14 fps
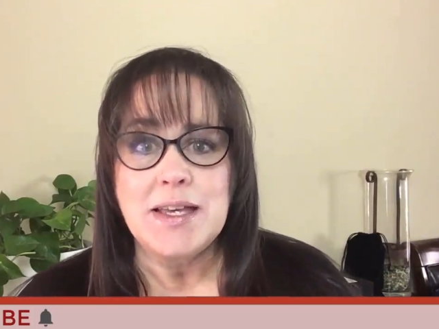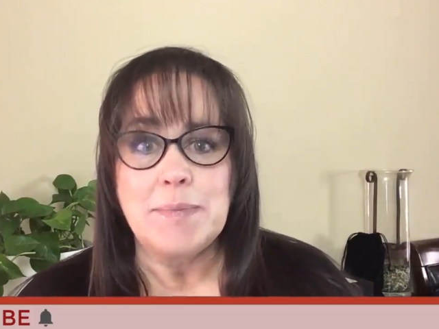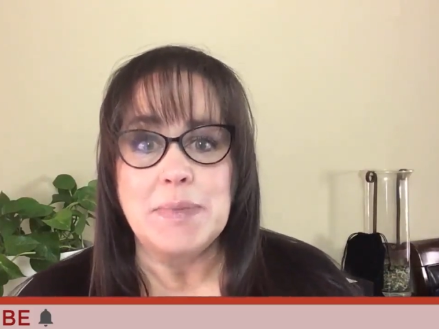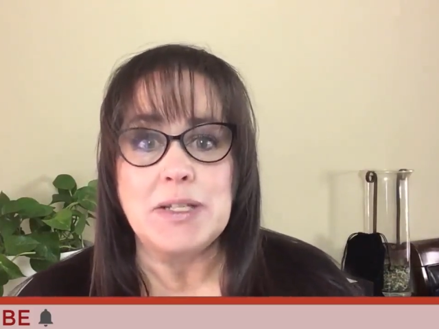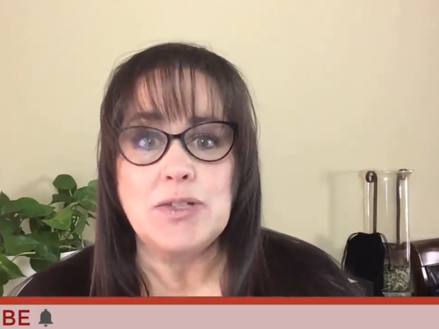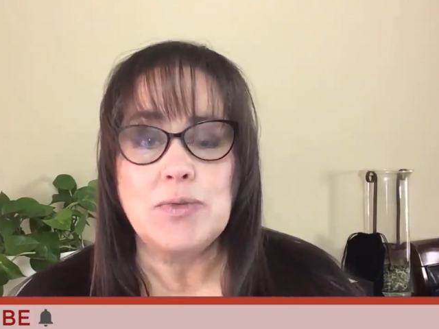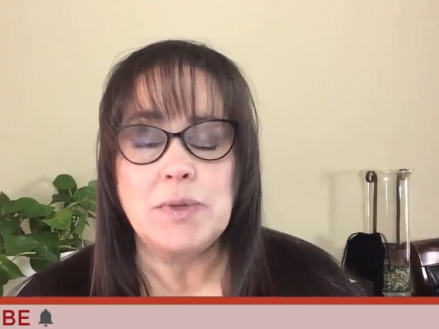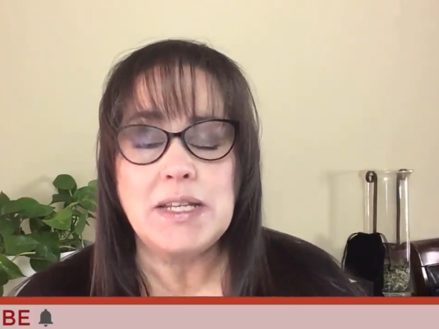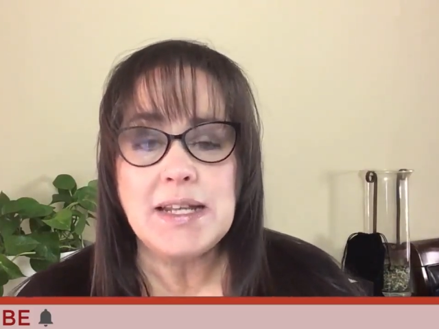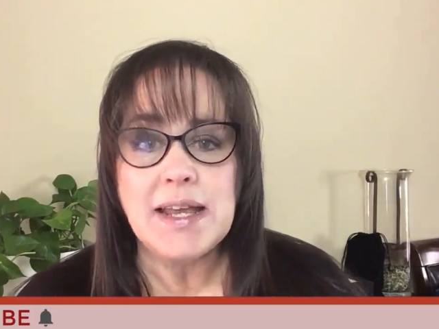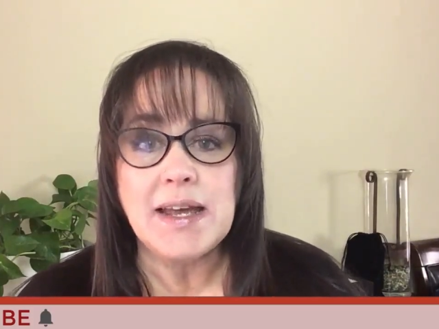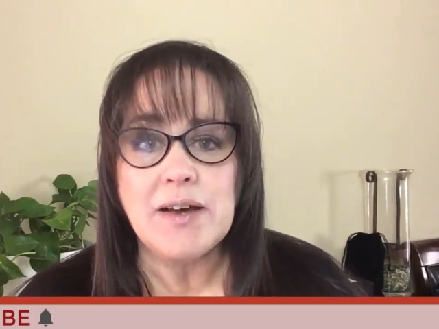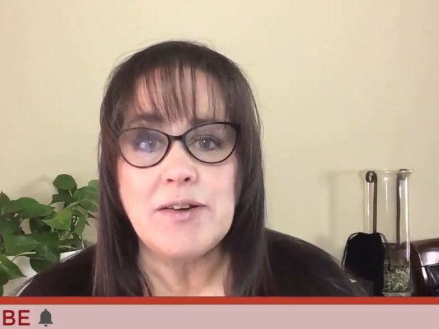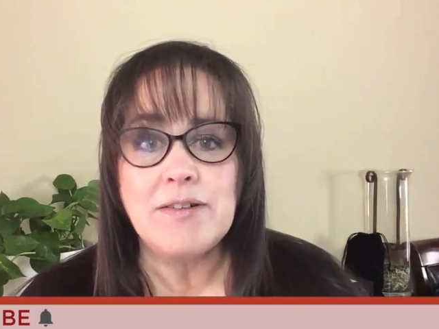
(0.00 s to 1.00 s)
Between
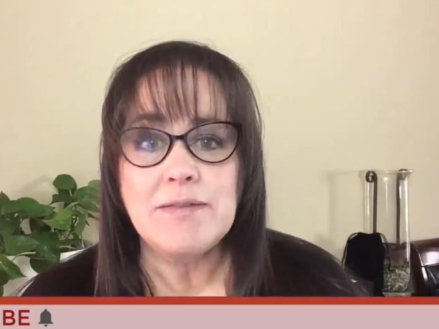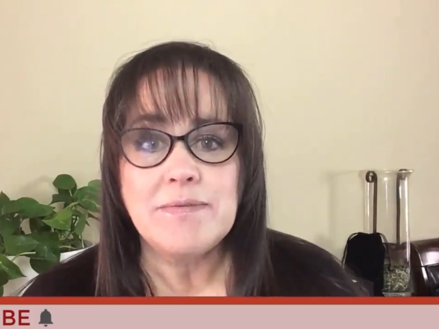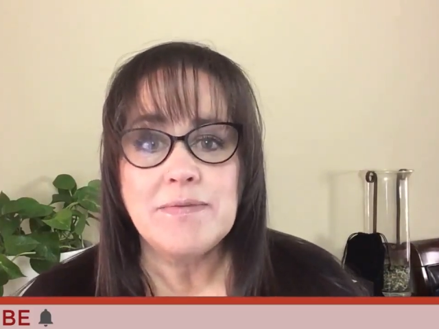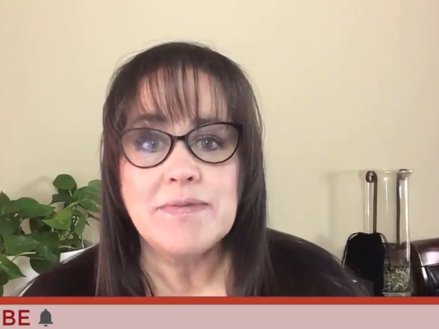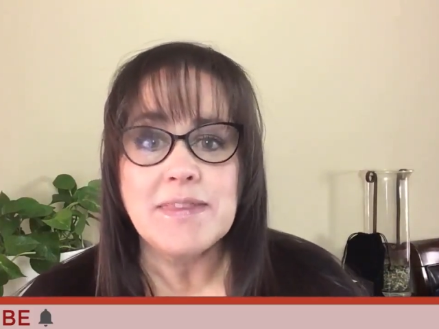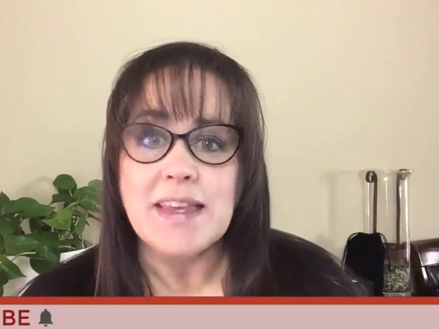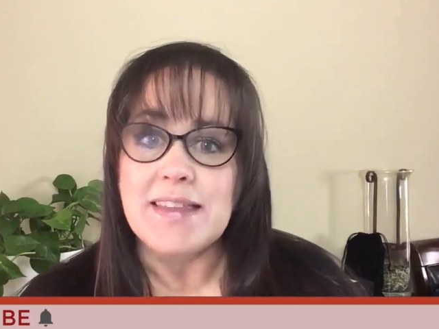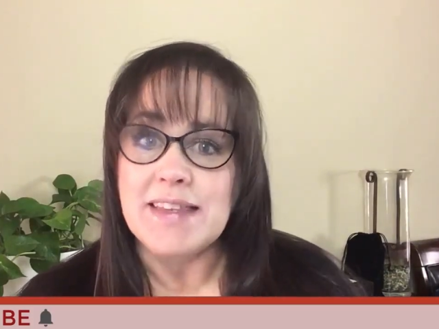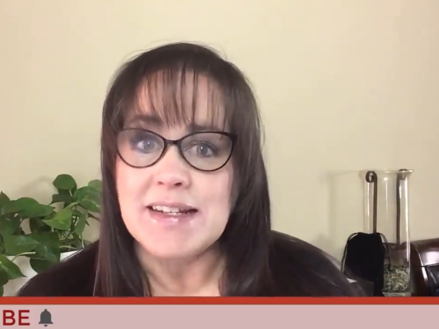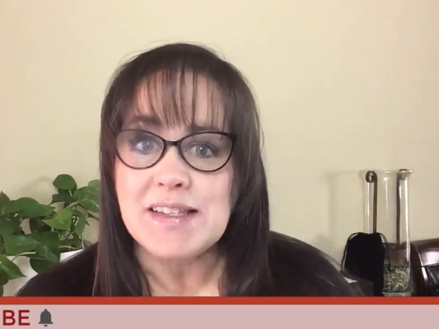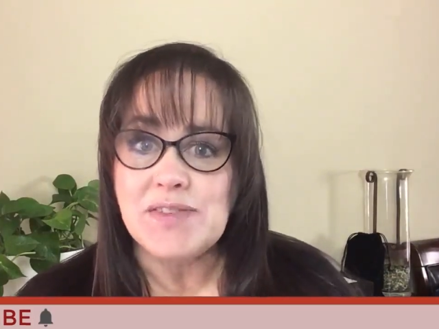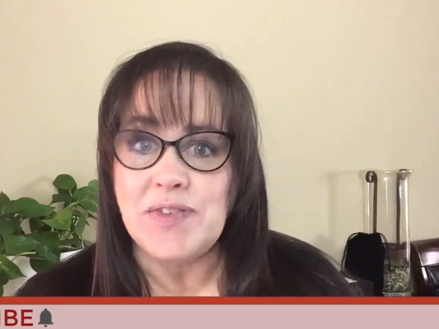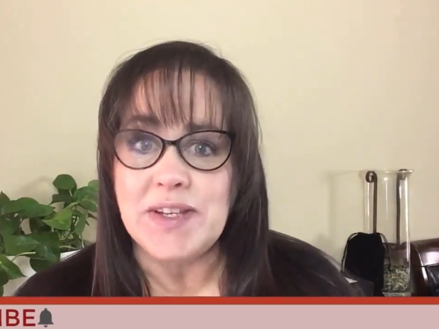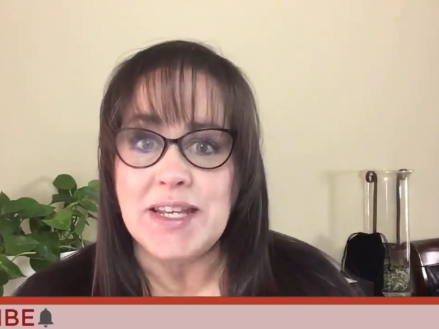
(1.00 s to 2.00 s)
now and the
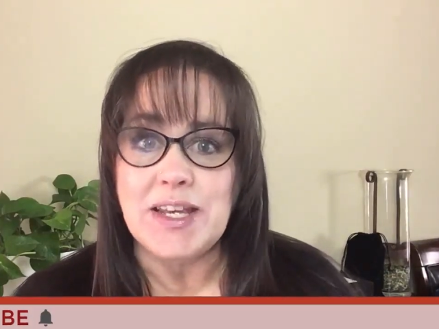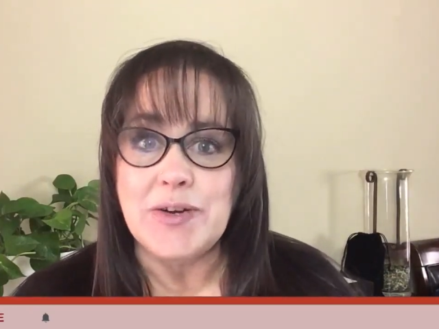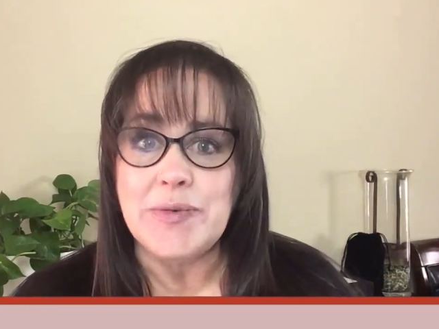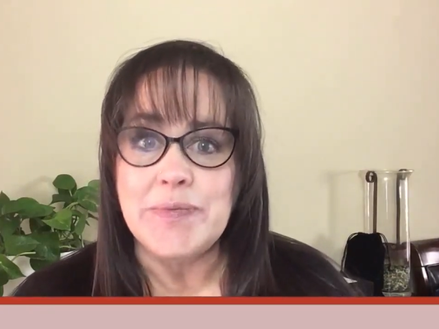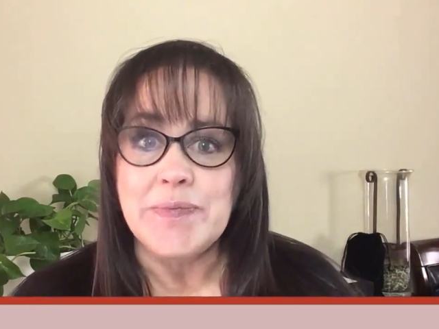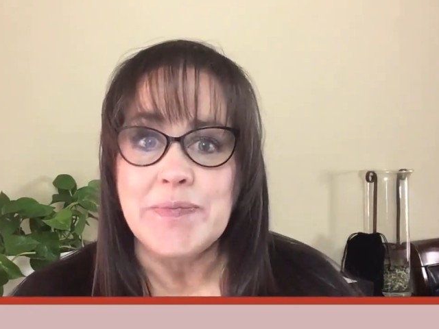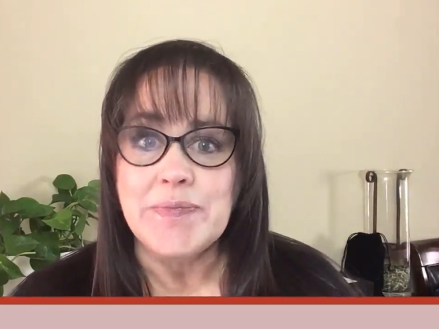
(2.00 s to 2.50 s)
next video,